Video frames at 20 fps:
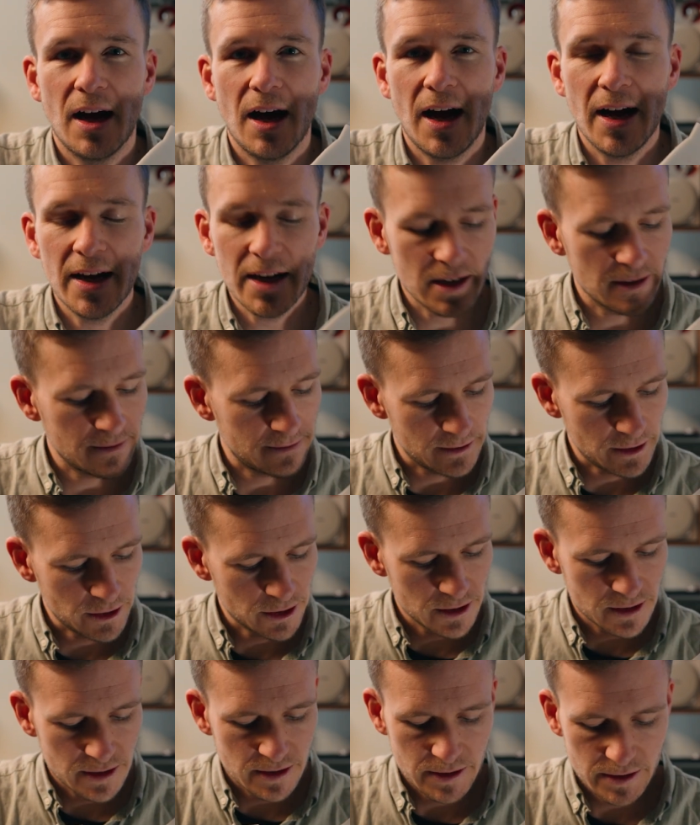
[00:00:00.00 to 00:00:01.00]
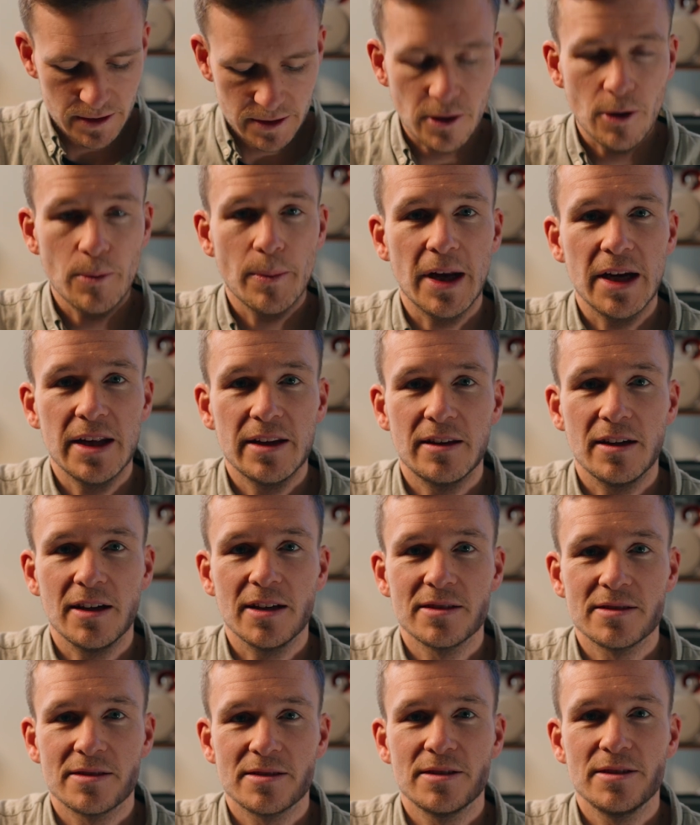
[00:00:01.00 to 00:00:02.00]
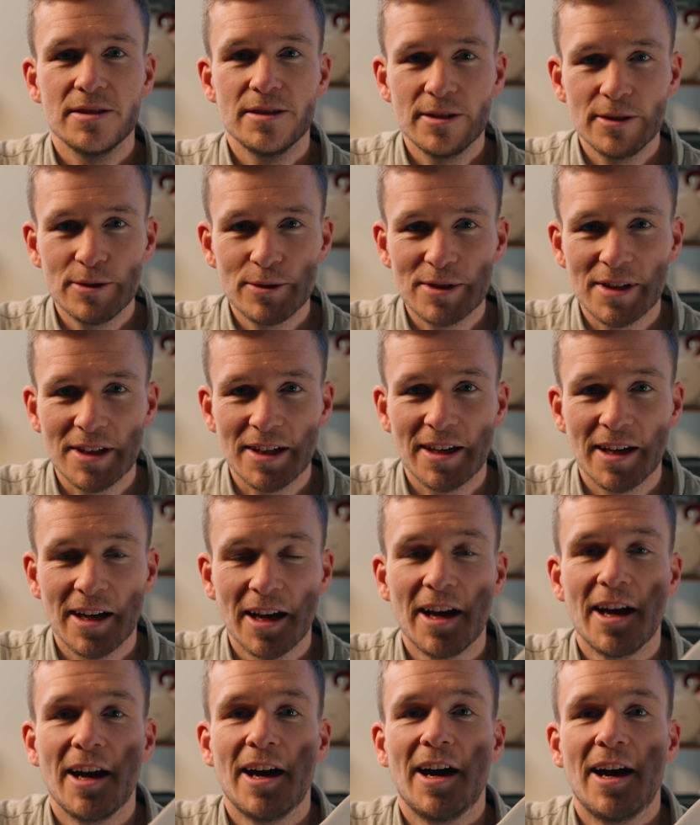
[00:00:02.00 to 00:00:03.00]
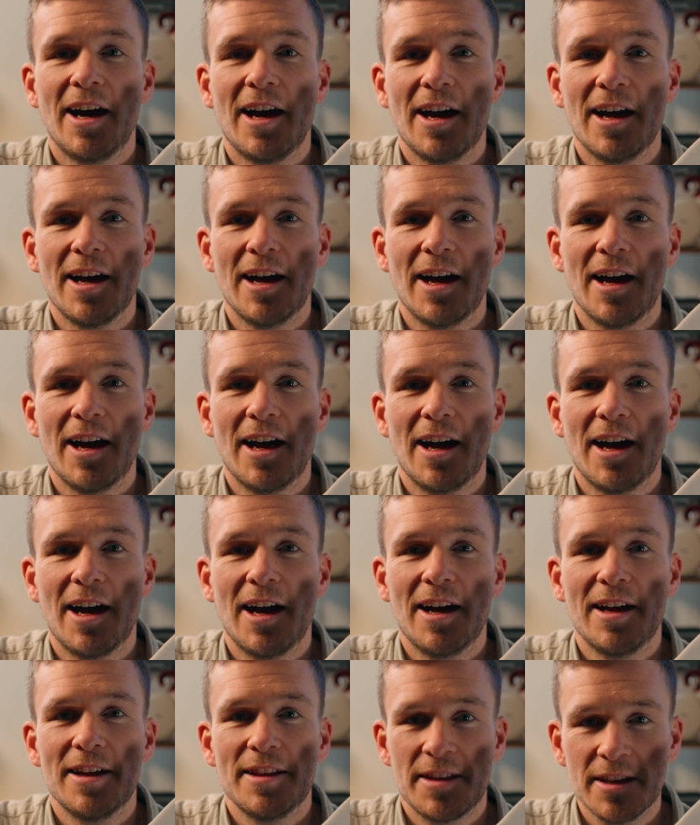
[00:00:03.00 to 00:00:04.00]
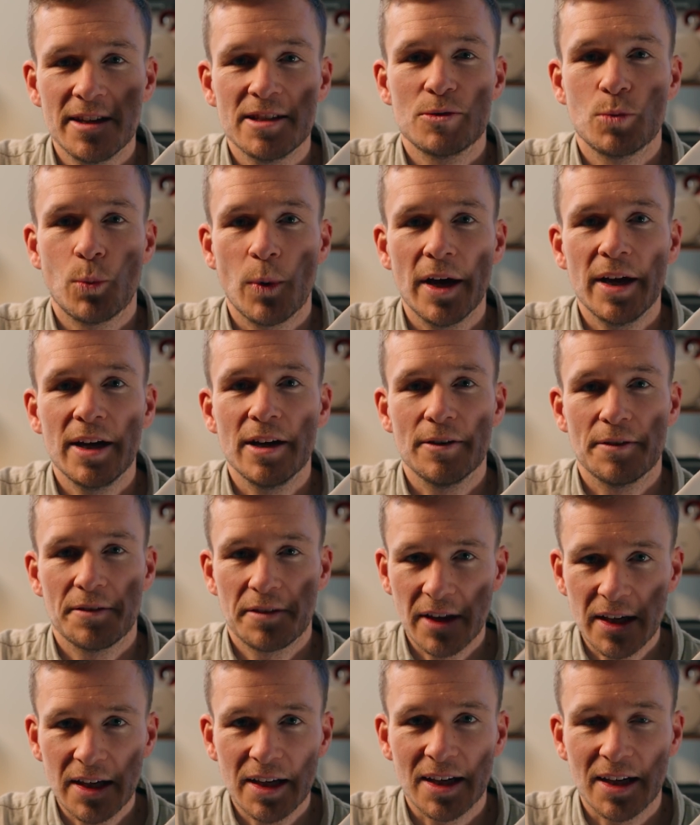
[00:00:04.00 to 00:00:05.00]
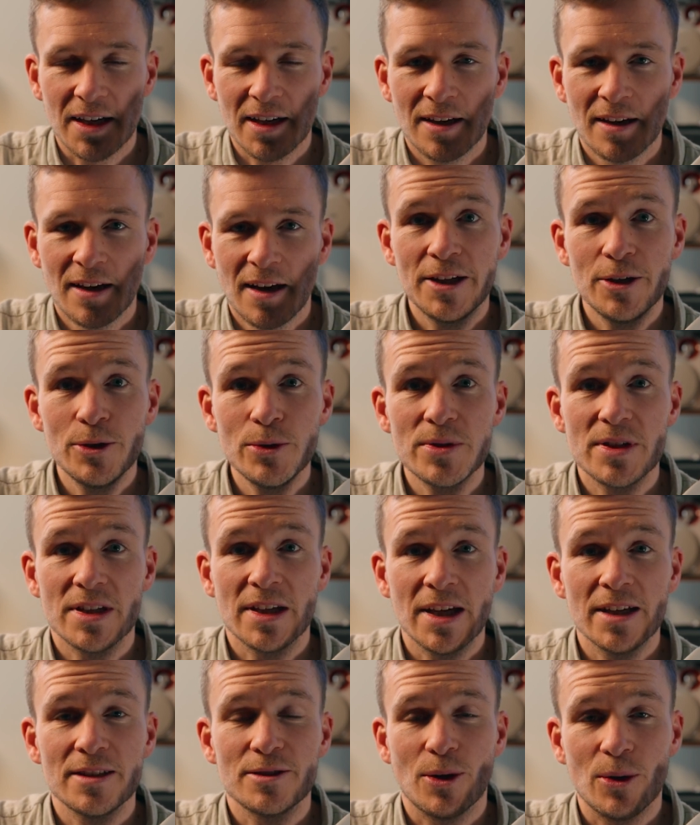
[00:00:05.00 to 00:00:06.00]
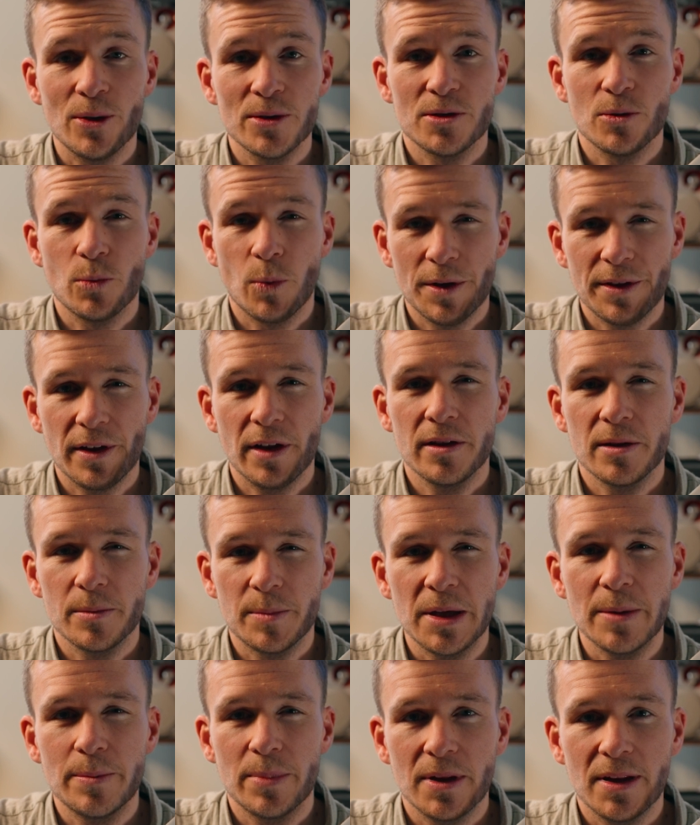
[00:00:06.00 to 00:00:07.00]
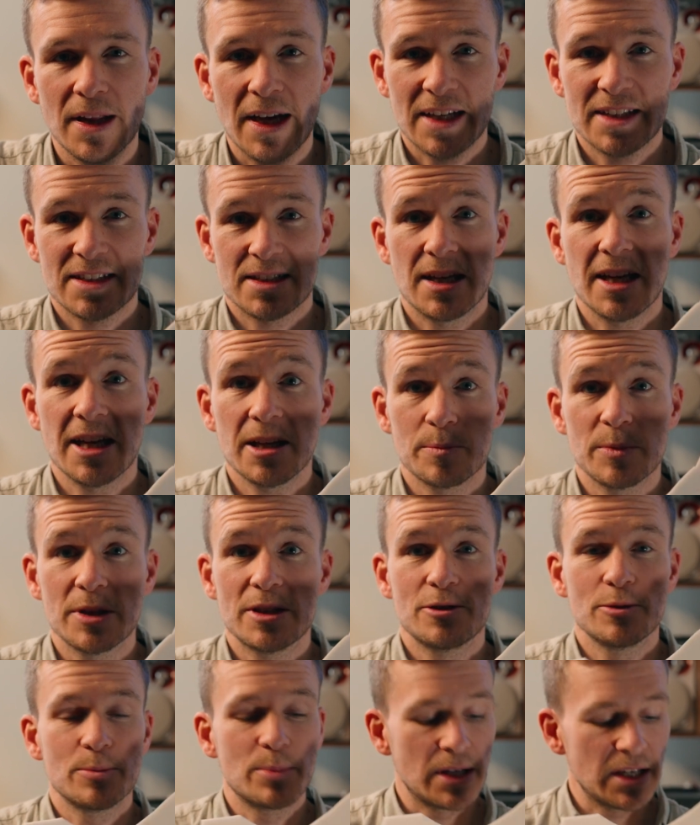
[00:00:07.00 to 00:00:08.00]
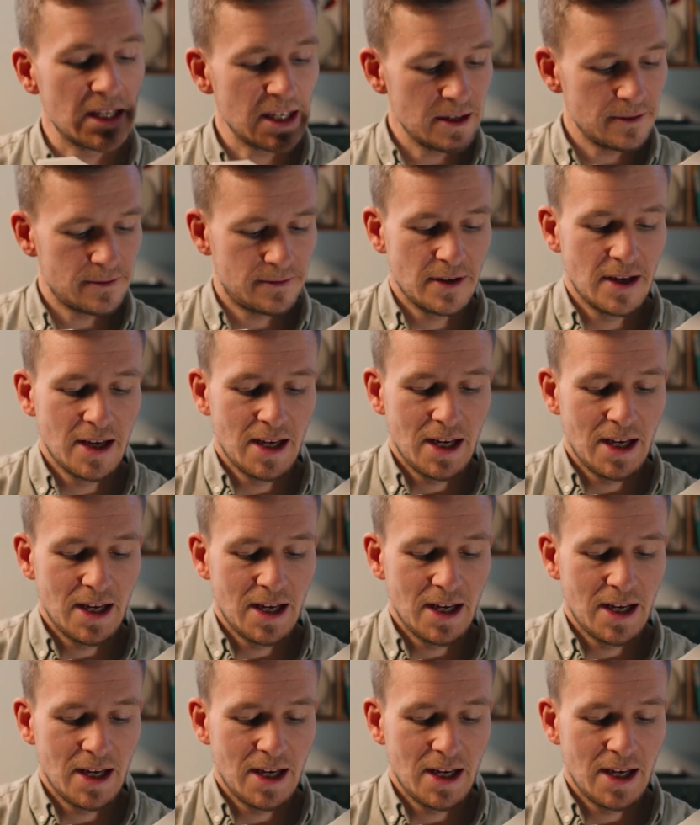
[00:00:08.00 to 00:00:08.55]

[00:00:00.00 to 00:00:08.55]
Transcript: I have learned so many things using this way of thinking. Using it also with other people has led me to believe